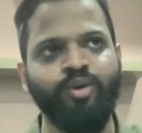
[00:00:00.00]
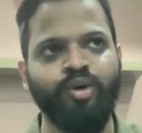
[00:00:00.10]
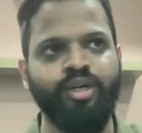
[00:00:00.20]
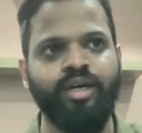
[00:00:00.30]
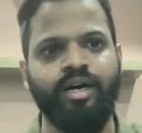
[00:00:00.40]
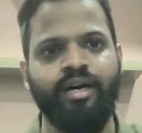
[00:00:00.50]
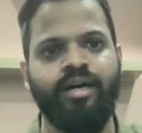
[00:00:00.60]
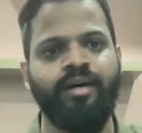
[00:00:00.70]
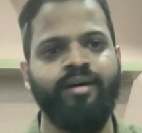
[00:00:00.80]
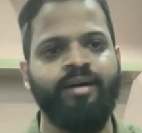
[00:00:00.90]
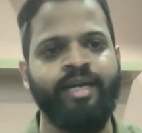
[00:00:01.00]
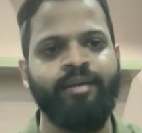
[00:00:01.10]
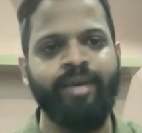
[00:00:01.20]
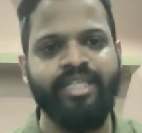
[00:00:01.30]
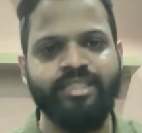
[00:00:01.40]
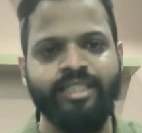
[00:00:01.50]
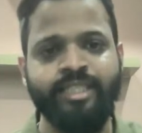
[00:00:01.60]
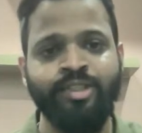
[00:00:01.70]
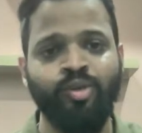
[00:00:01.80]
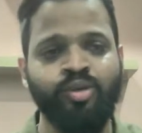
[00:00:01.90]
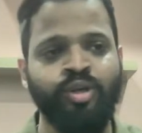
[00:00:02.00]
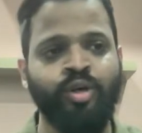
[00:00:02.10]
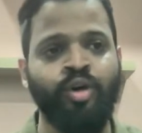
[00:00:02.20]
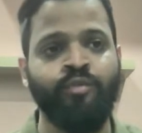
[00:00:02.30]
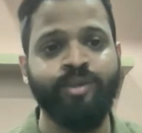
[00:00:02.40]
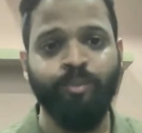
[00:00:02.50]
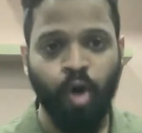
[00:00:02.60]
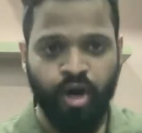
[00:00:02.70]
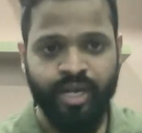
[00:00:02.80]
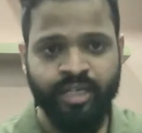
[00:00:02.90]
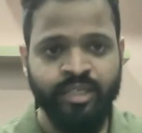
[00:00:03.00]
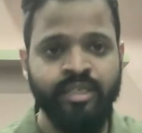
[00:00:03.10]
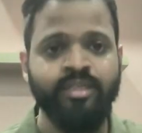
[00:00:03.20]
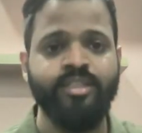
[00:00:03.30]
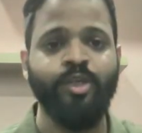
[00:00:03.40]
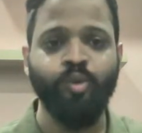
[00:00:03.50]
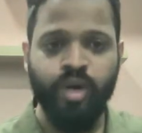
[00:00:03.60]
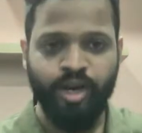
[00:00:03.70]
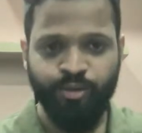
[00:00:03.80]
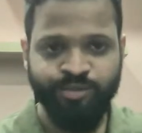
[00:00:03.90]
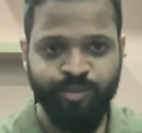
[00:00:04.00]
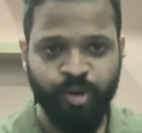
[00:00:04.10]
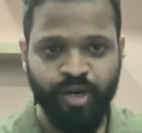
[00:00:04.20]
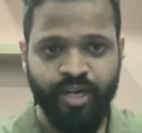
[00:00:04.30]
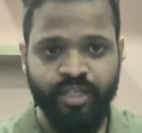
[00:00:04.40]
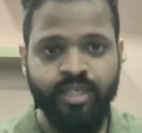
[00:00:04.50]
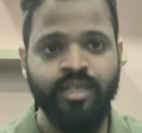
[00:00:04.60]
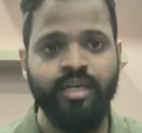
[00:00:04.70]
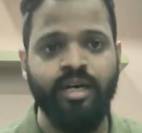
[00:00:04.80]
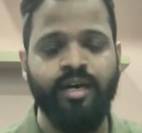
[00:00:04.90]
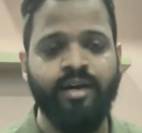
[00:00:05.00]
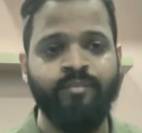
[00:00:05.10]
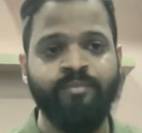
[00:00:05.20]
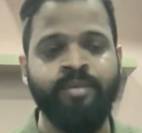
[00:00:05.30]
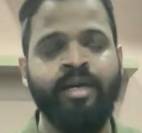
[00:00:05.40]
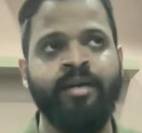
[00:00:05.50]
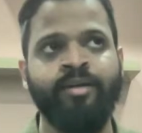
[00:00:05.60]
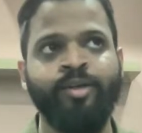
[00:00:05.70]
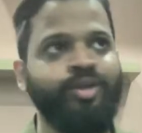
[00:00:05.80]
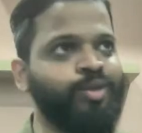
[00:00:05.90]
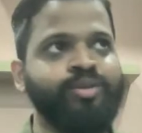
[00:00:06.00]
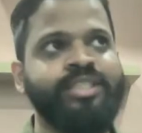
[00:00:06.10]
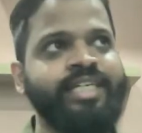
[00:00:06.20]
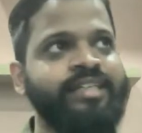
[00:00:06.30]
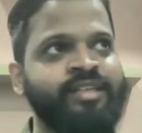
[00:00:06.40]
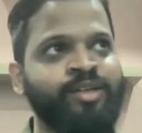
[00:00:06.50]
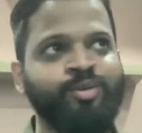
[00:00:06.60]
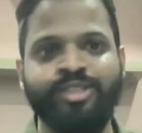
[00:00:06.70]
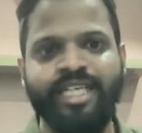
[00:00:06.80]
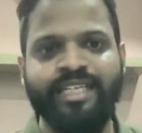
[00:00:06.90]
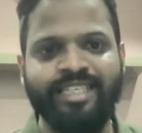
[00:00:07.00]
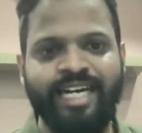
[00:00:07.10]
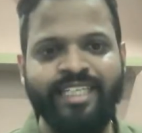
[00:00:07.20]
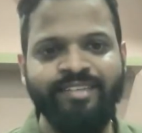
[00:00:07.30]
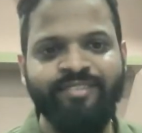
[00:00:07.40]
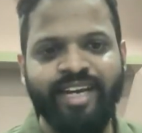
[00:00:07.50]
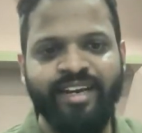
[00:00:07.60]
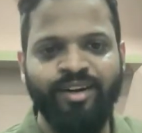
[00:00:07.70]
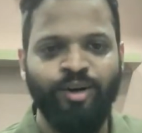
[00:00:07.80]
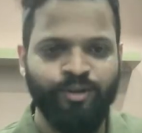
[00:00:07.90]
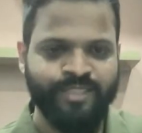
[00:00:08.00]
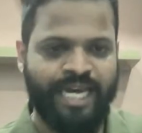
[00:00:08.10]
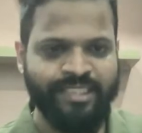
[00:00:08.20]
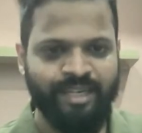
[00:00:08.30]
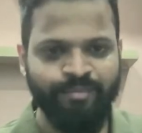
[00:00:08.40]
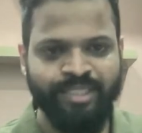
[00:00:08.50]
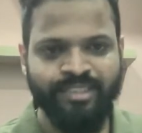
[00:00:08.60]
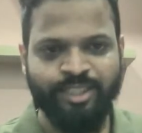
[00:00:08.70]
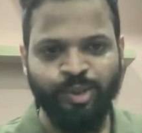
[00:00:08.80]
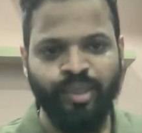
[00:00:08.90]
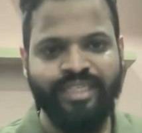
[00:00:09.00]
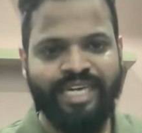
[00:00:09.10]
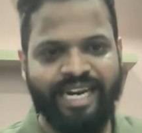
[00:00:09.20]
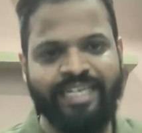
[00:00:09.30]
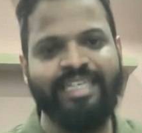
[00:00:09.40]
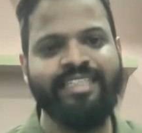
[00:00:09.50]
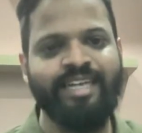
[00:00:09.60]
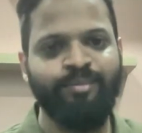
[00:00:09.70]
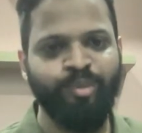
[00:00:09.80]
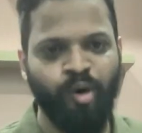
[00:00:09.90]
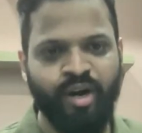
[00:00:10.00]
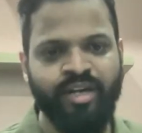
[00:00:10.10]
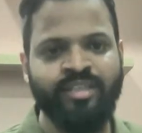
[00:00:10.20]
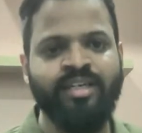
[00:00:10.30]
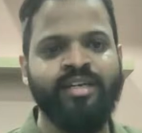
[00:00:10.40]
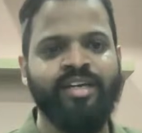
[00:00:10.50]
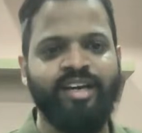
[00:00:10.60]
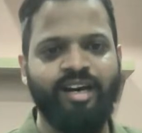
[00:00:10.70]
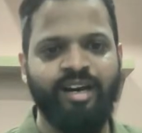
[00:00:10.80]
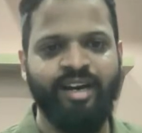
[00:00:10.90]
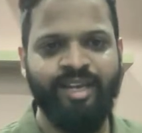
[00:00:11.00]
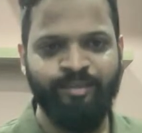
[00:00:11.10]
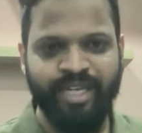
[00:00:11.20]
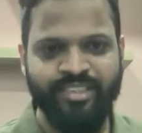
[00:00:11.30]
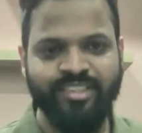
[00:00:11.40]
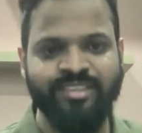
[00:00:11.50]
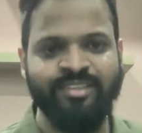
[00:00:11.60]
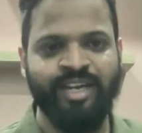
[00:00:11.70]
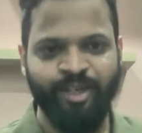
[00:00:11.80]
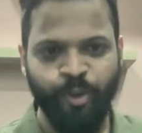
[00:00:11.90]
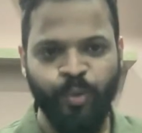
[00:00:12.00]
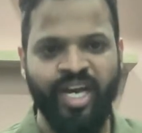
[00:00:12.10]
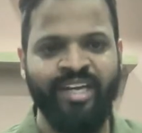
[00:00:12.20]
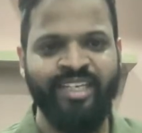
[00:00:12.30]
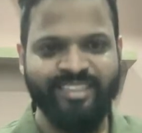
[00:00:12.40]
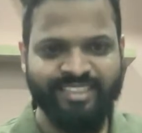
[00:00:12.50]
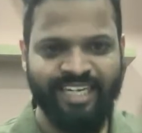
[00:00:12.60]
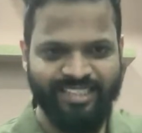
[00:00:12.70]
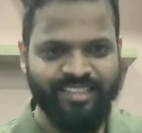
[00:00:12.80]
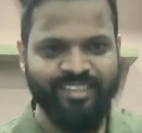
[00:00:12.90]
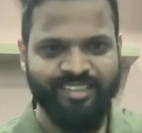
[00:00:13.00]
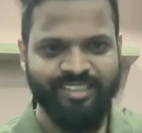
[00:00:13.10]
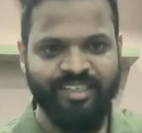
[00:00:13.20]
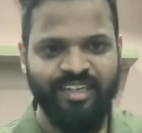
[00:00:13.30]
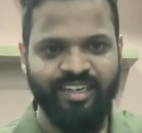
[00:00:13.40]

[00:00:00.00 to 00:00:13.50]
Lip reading: good imagery of the product, the UI of the product. You would see a trend in where a lot of SaaS companies are showing directly their product images and UI inside the